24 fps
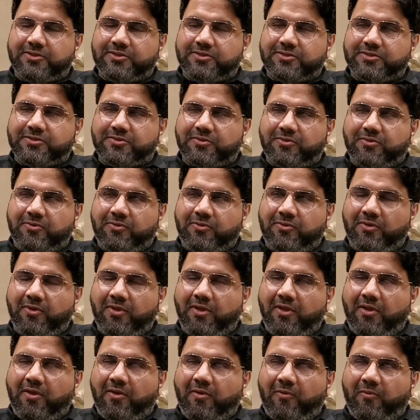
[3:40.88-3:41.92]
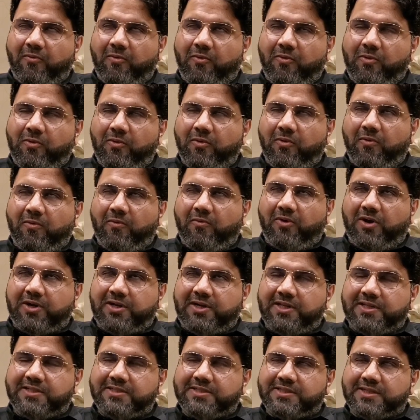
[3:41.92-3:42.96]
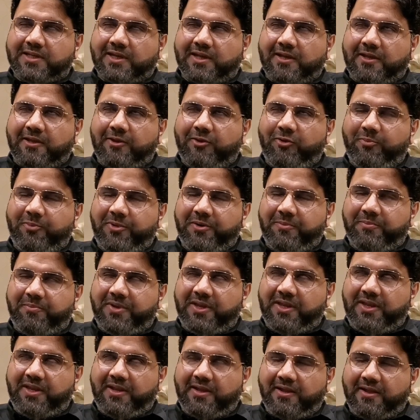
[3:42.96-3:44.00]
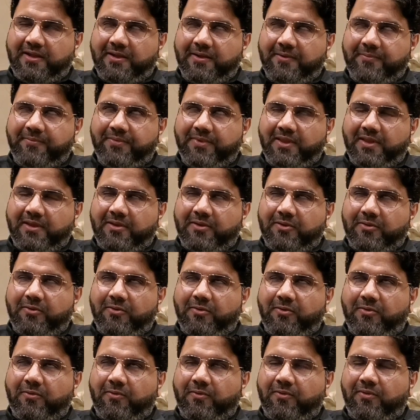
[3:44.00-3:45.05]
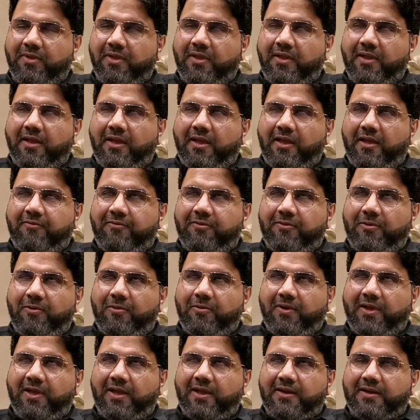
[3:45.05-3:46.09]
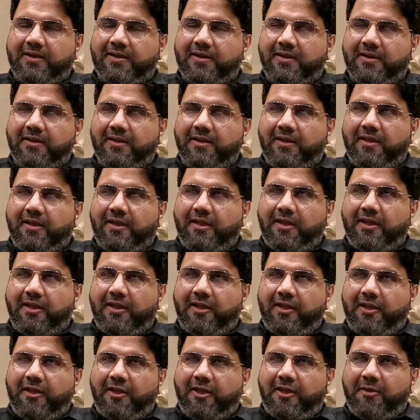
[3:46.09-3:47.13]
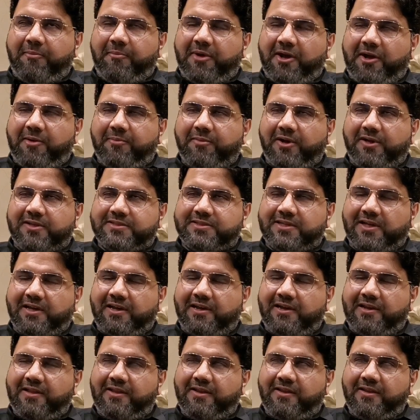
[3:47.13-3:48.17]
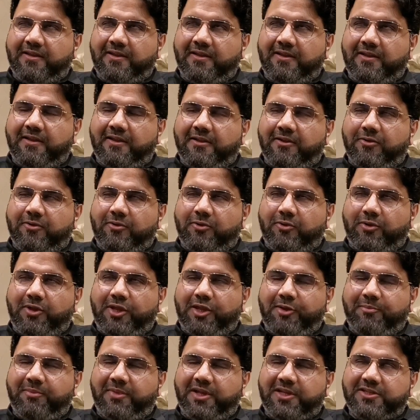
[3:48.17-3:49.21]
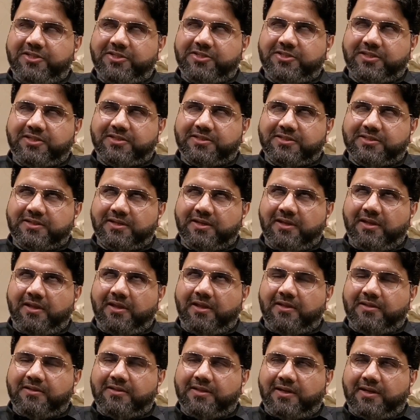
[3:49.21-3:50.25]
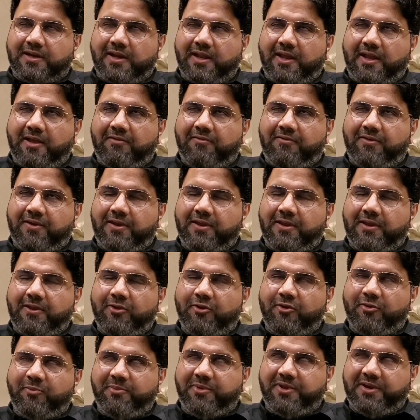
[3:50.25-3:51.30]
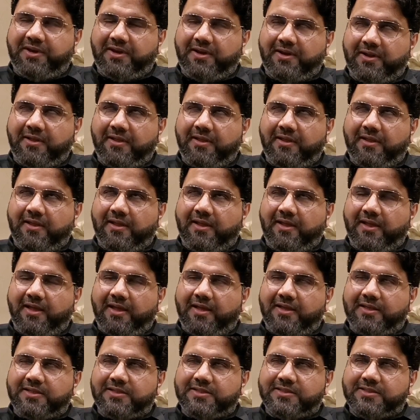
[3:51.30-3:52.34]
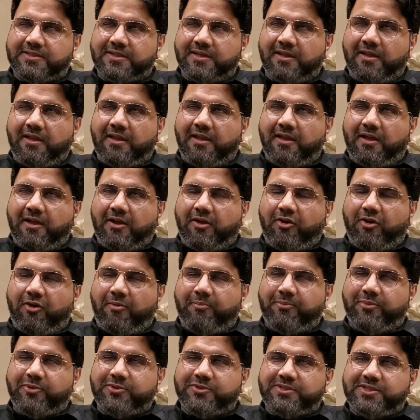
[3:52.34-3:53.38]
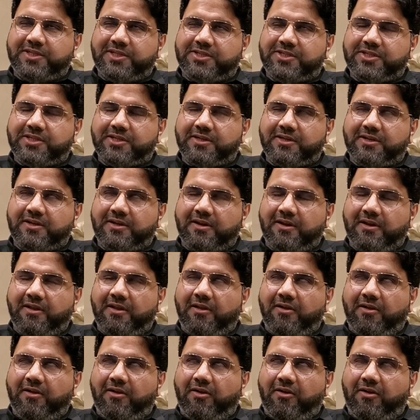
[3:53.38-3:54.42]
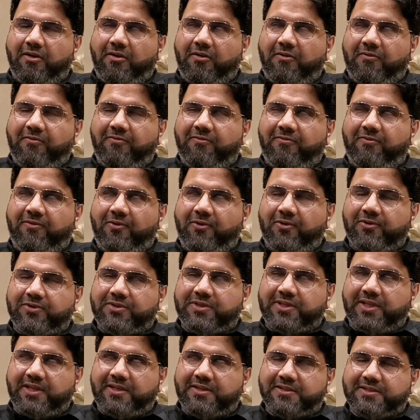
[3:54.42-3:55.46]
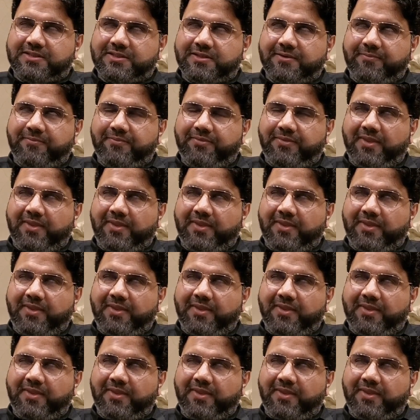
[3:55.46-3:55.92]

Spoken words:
So what is a human being? You know, if you look at Imam Ghazali, you know, he mentions that every human is a composition of 4 things.